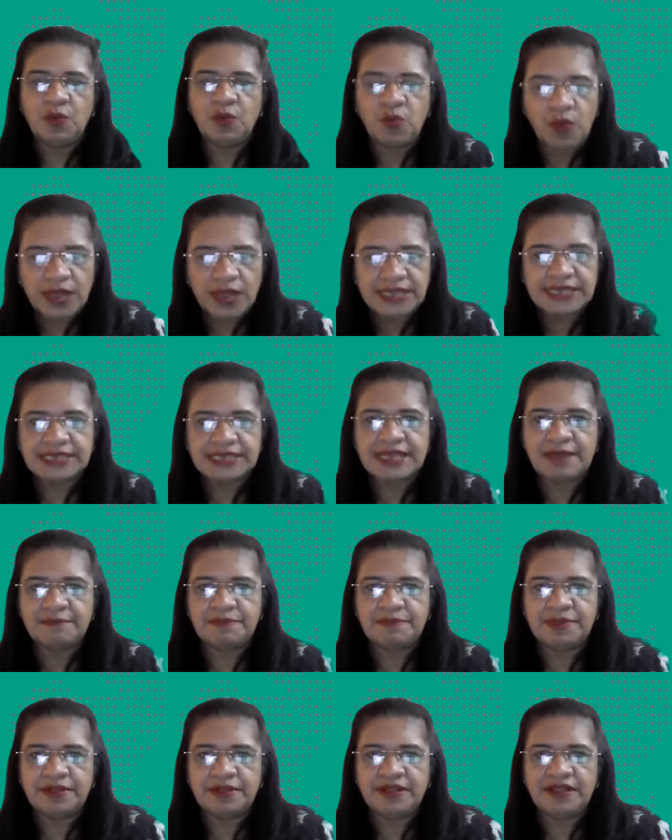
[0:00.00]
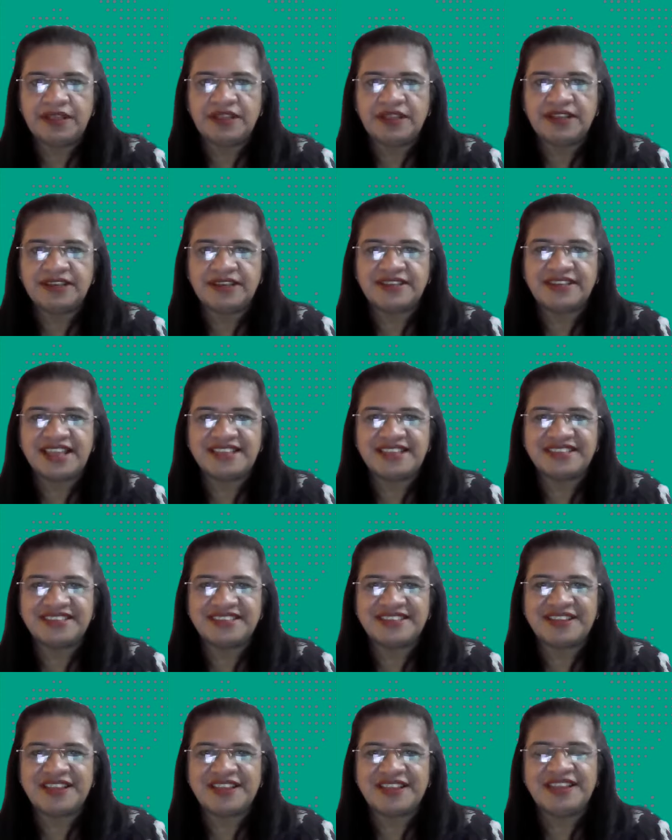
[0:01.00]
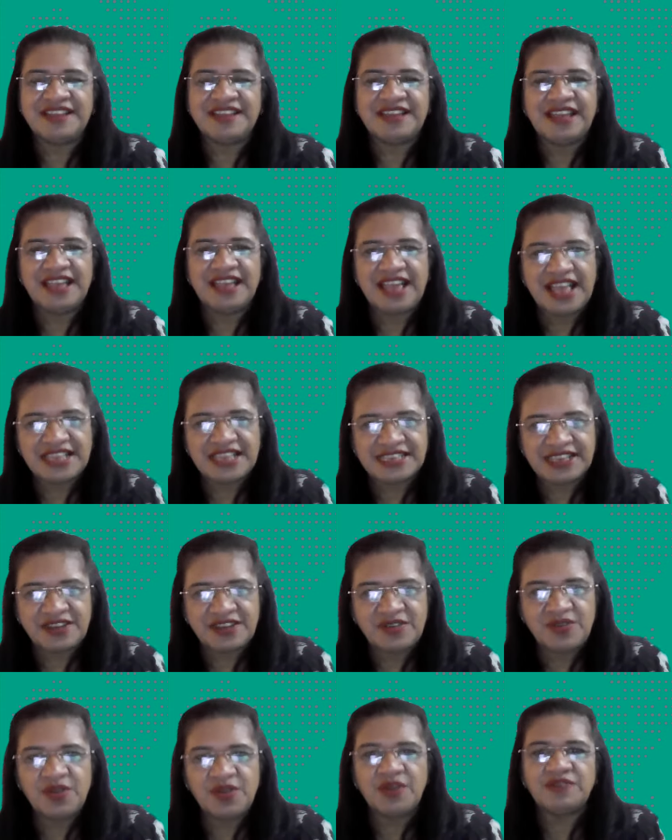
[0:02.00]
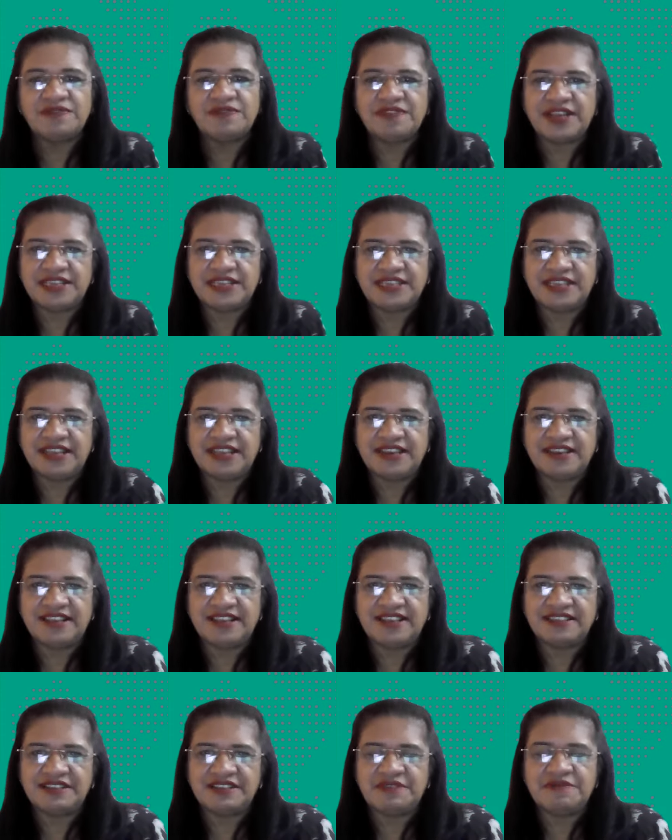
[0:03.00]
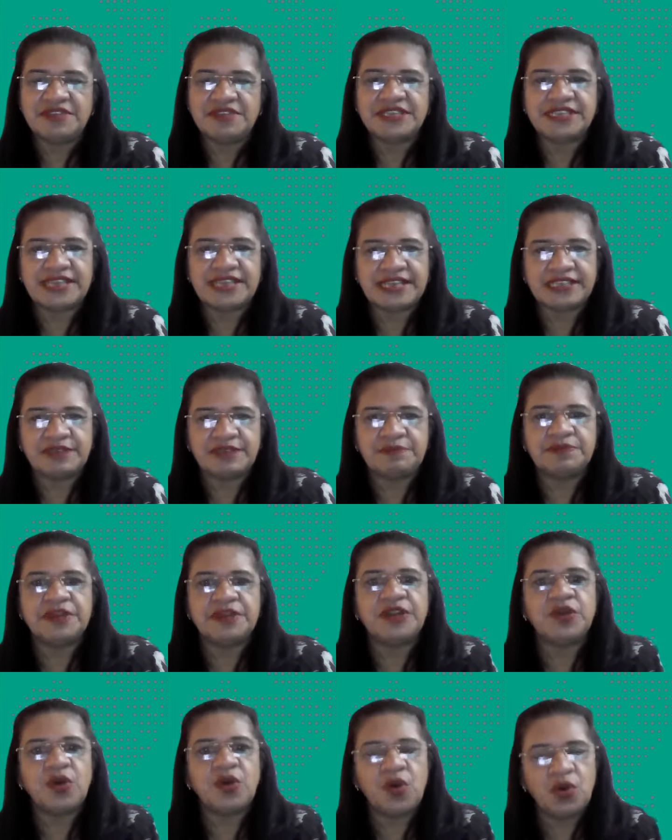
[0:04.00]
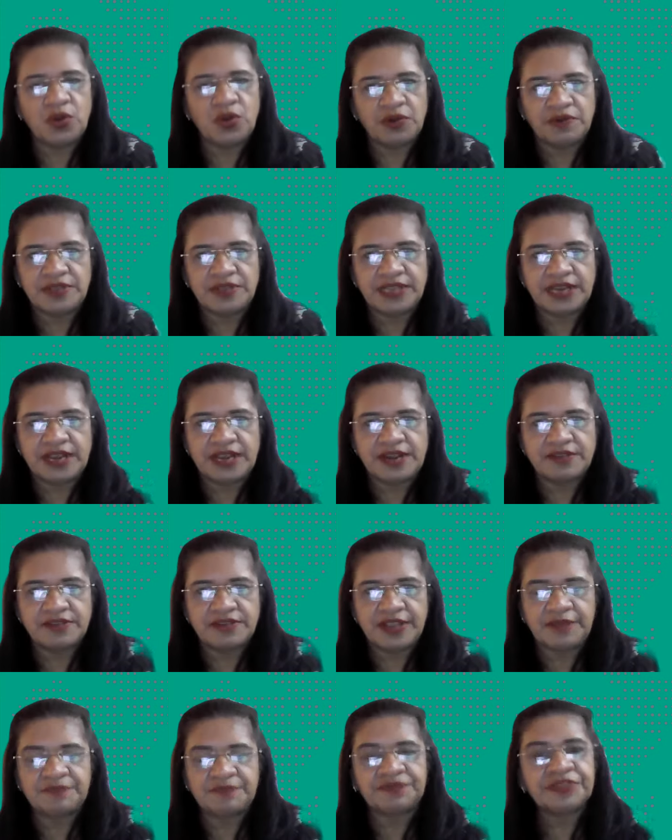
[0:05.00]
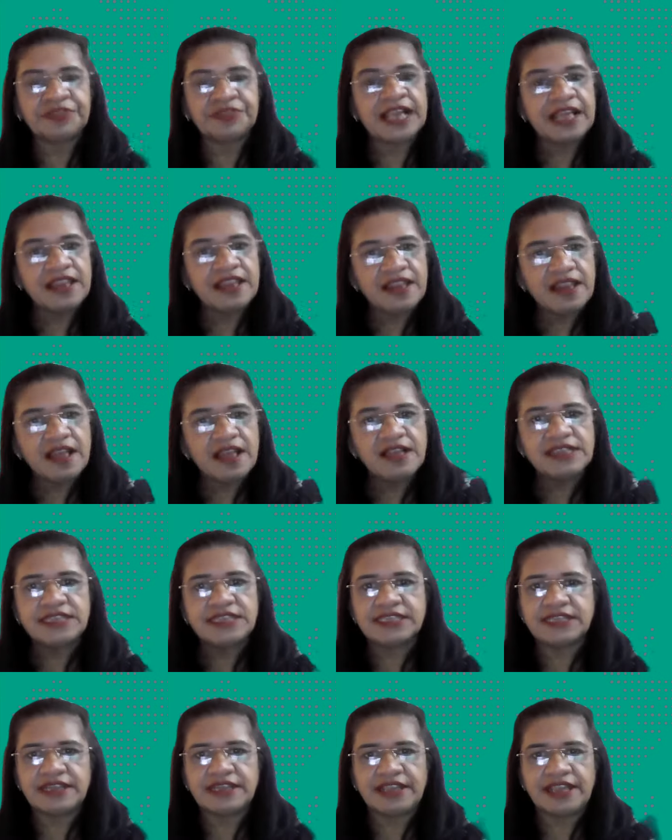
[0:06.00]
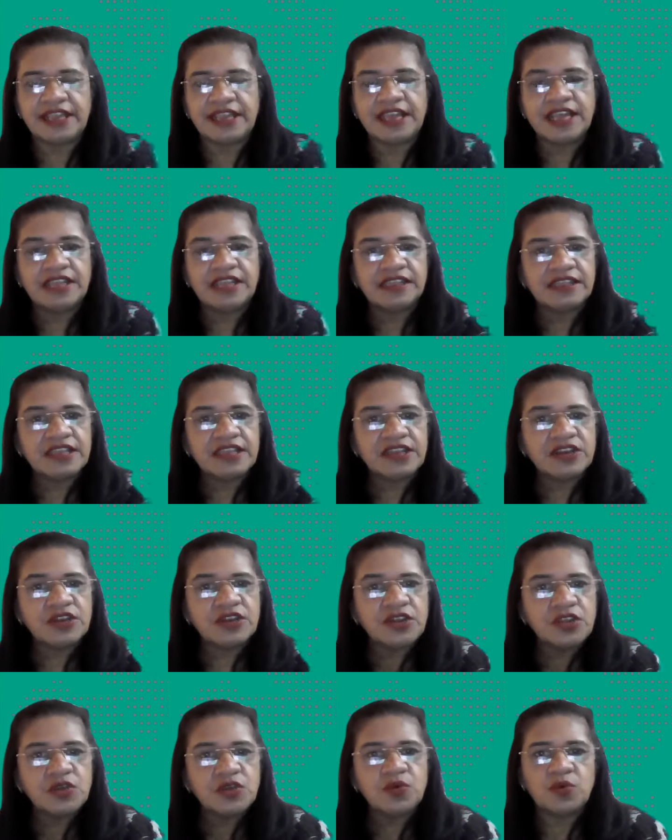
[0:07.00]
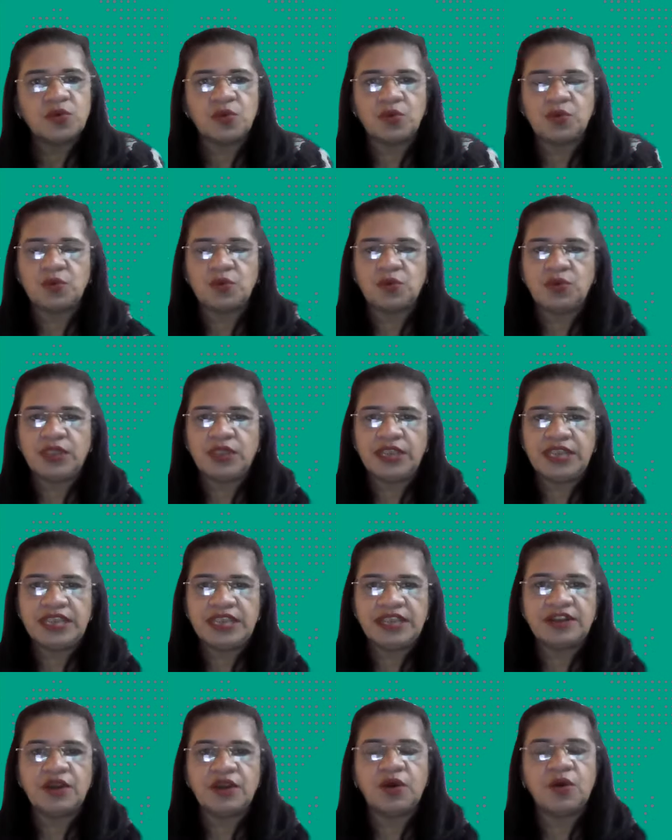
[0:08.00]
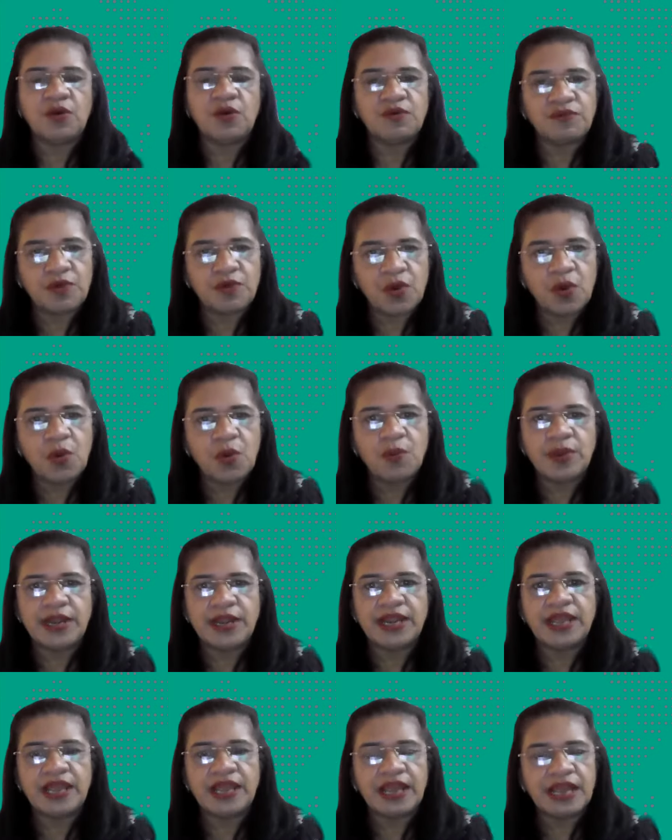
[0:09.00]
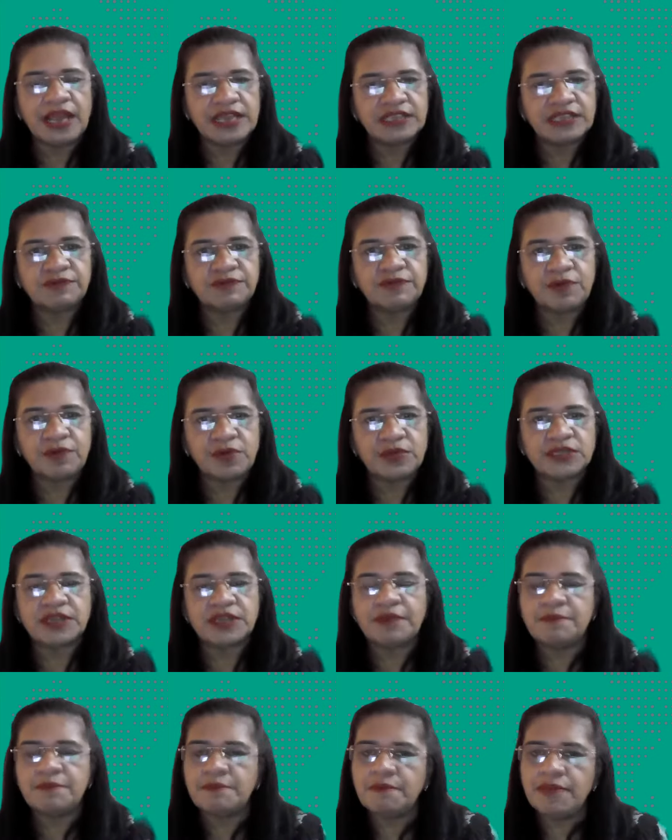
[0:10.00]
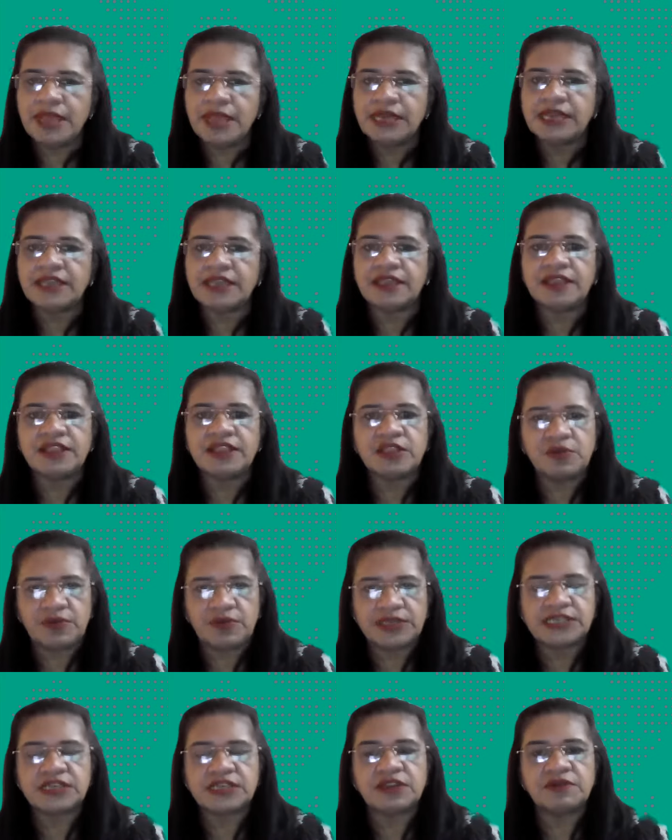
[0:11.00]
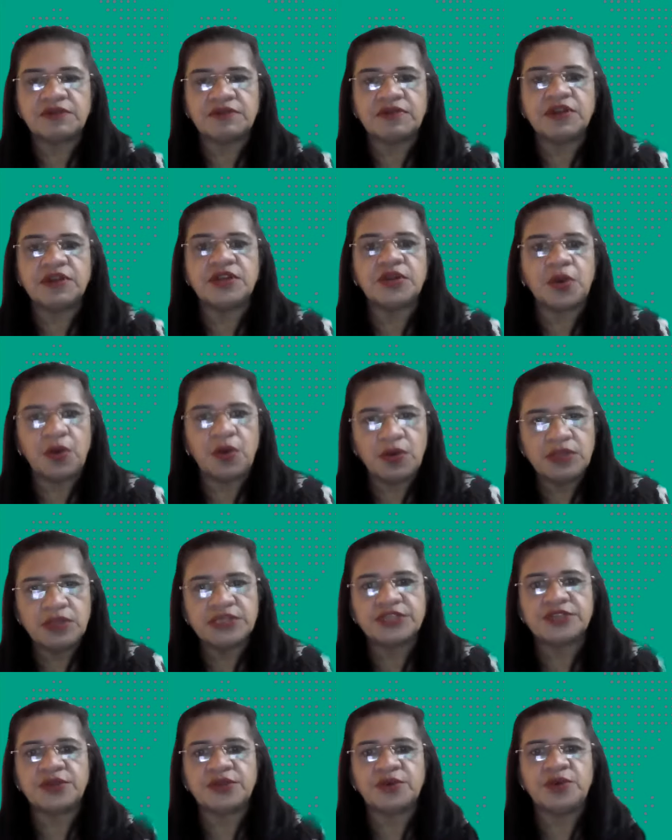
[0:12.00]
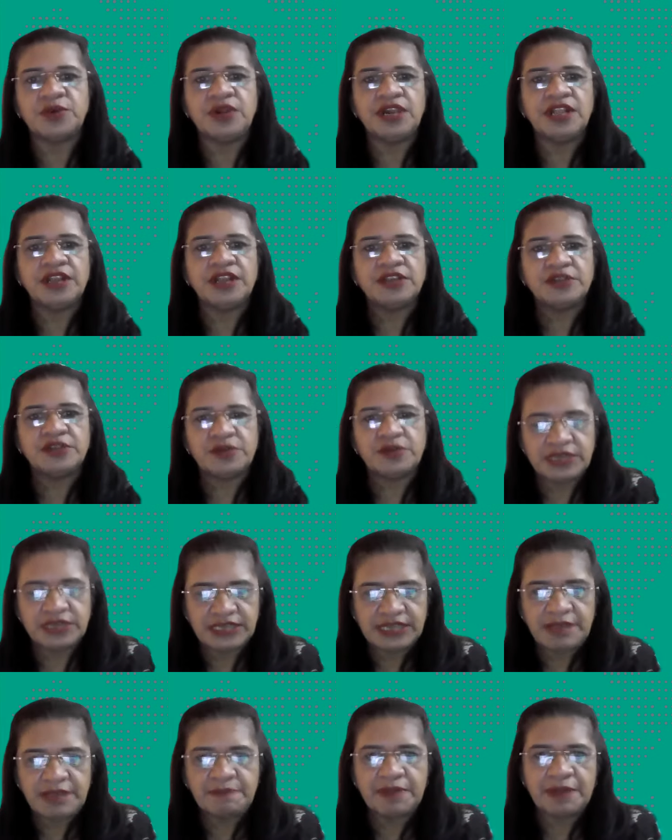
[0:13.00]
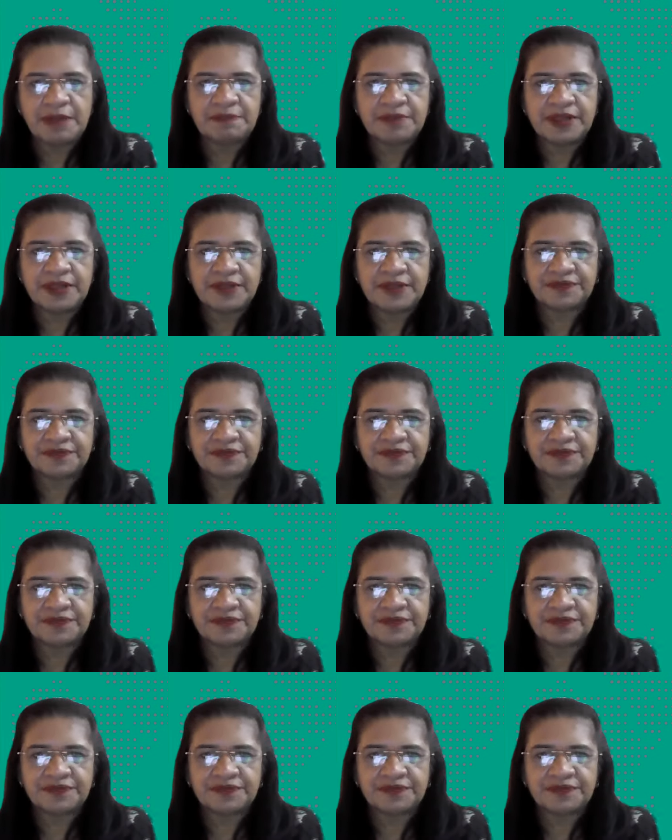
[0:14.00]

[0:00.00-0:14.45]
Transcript: one sample test as a non-fasting test, which is accepted all over the country. Lastly, the new era of COVID has forced many in the Western world also to step up